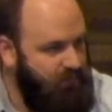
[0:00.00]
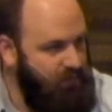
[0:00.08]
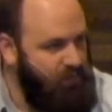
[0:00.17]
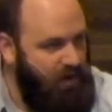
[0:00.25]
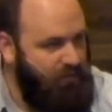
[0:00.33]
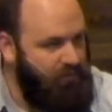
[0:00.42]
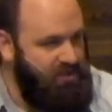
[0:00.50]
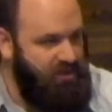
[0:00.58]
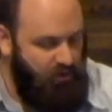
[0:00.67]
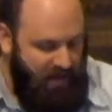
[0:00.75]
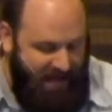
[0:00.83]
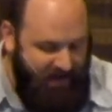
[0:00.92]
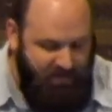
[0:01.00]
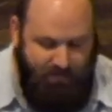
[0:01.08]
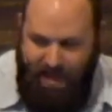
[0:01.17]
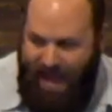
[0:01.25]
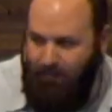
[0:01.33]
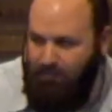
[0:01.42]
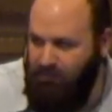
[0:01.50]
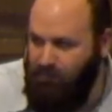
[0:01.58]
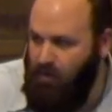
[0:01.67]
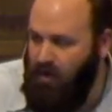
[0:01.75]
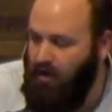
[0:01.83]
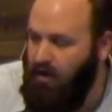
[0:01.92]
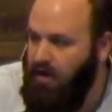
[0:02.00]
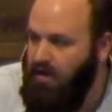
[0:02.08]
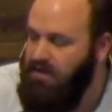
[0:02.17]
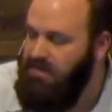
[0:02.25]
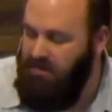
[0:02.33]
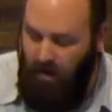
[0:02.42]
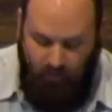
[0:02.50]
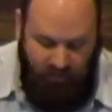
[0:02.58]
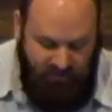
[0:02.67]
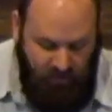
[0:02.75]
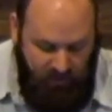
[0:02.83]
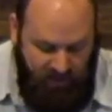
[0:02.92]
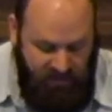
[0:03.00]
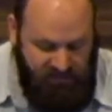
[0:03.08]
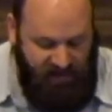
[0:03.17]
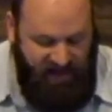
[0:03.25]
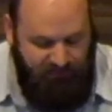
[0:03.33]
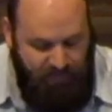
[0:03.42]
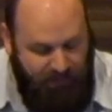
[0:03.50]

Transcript: We probably don't have the map of where Saul was going in his life.